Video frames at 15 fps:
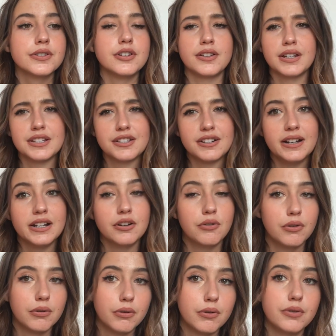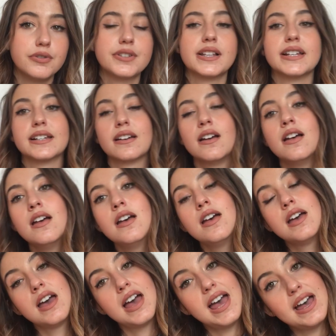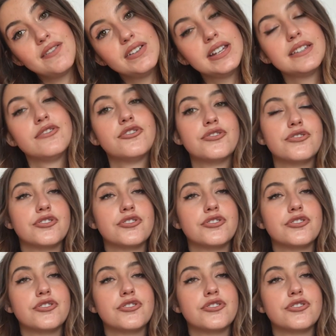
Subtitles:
Not necessarily all halls like have it.